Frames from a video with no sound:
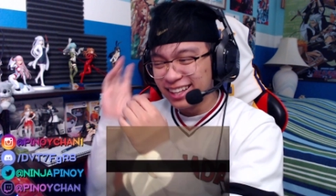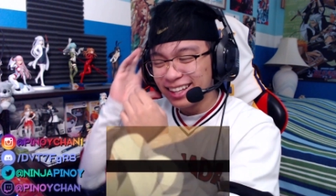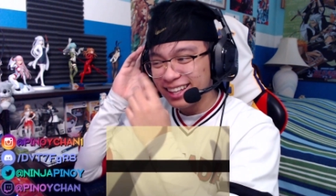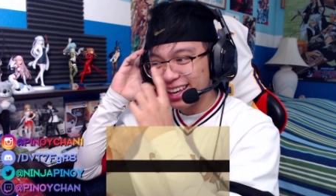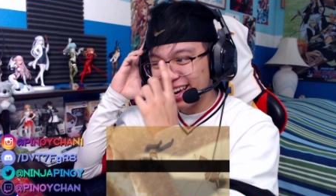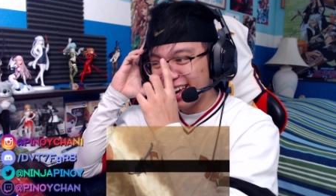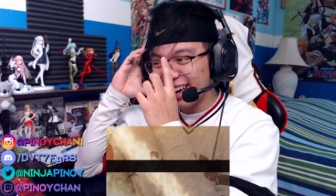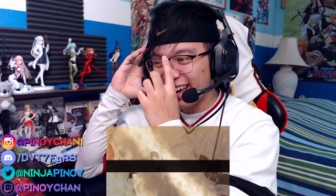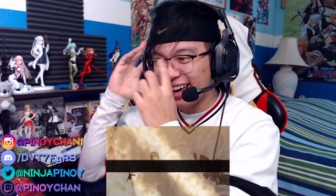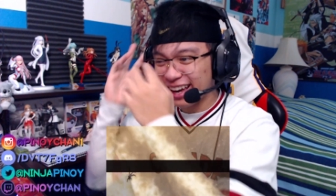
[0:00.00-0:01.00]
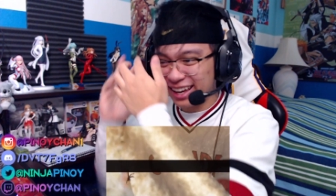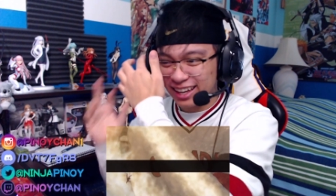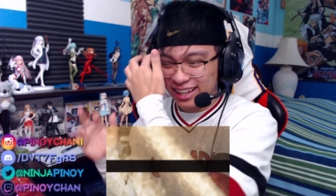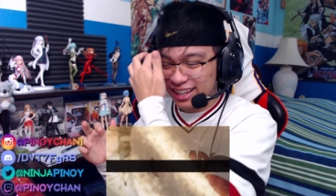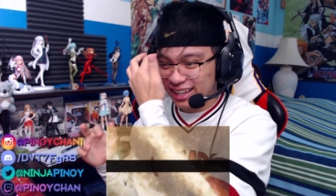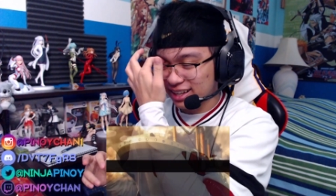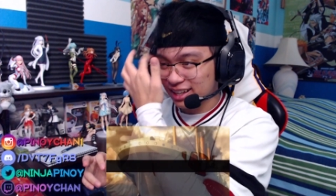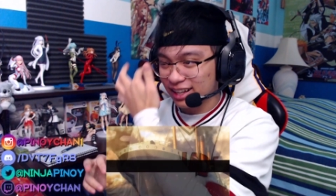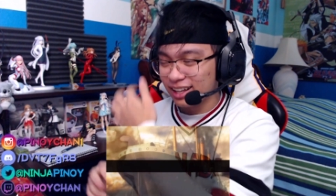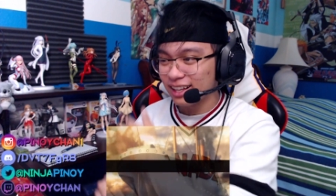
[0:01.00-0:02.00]
Yeah!
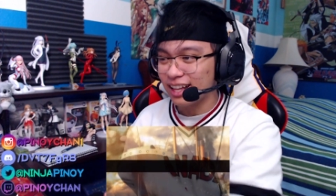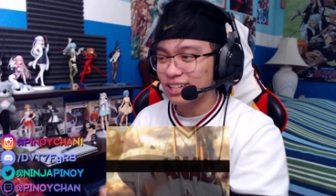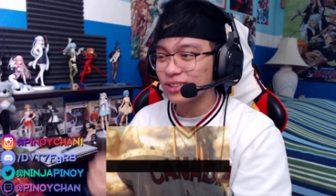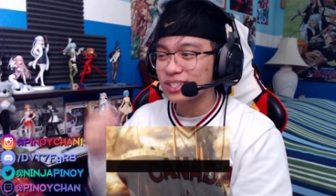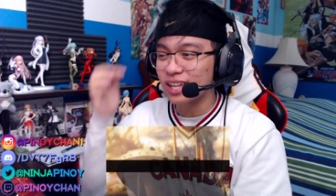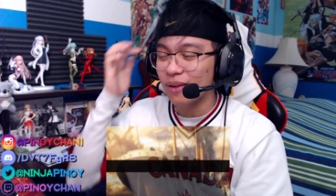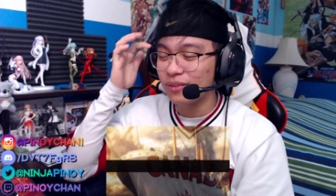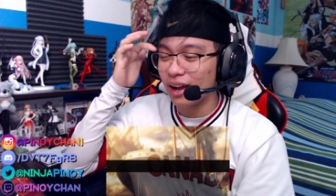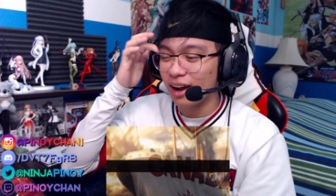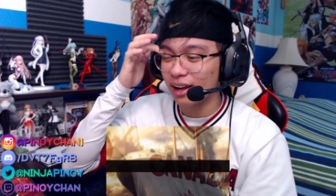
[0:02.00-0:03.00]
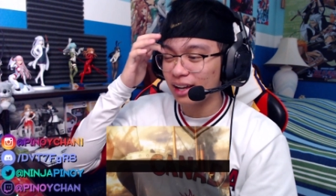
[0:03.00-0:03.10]
That's what's up, dog.